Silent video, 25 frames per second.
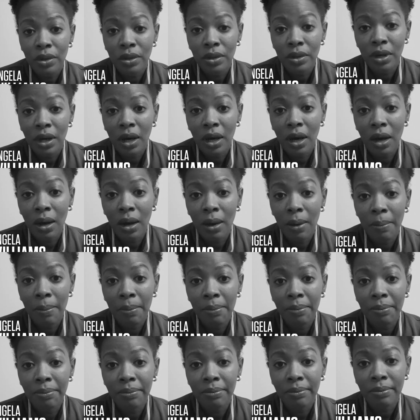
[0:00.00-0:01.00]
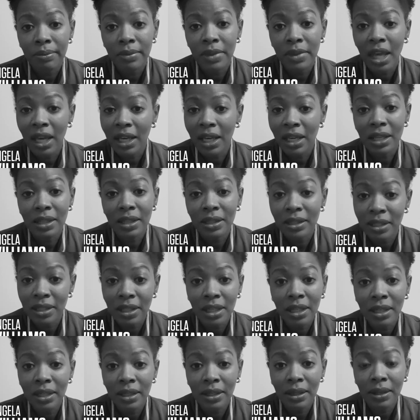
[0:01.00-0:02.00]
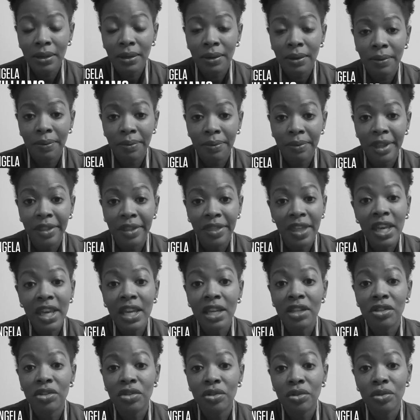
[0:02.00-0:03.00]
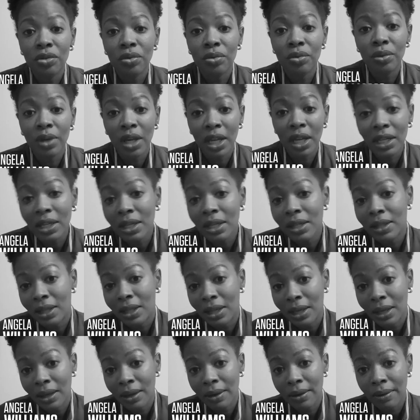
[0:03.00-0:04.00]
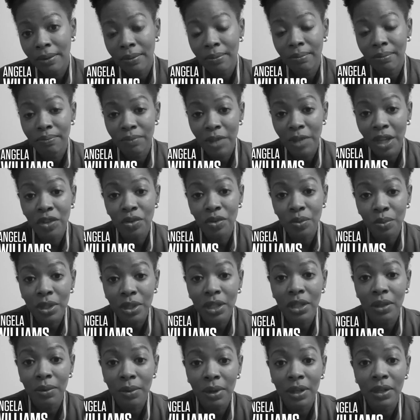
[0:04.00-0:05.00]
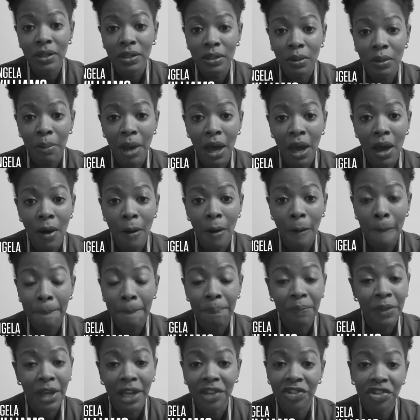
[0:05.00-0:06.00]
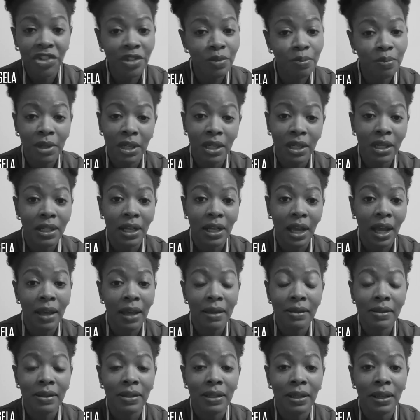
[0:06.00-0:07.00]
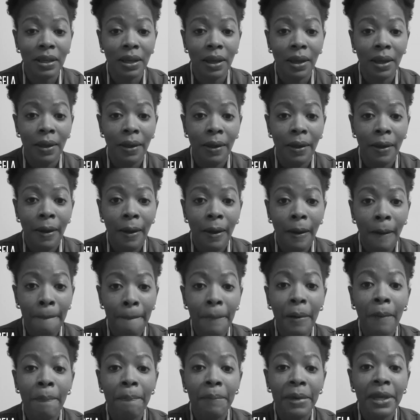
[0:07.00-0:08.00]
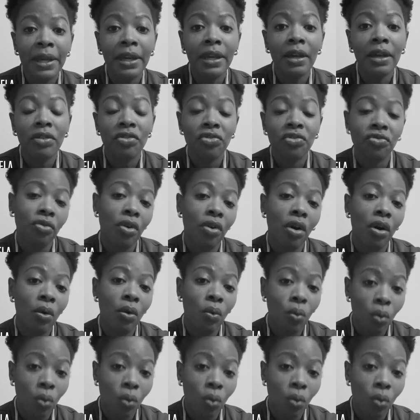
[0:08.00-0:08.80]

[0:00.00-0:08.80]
um, that can see that they can do anything. That's really what it's about. Not just being an athlete, but being a strong